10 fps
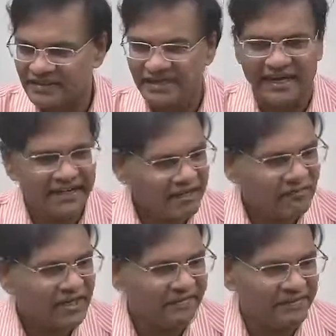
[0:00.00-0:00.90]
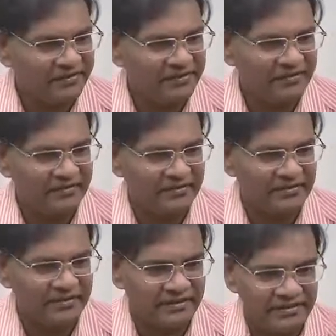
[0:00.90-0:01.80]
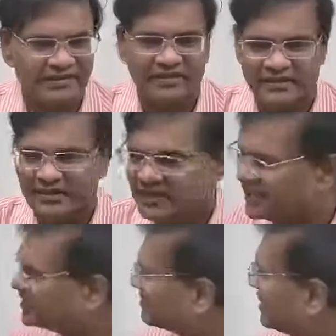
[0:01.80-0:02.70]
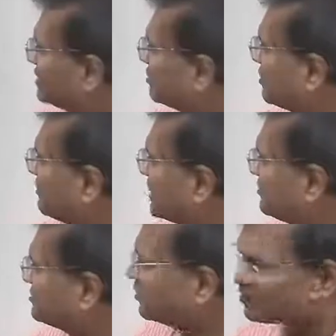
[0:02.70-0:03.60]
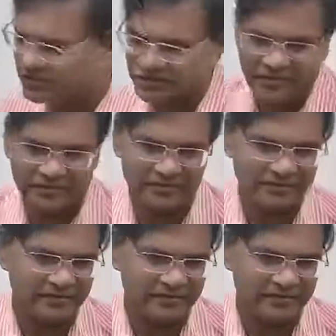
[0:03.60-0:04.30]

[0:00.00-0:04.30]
And then what happens? The next one is becomes more curious.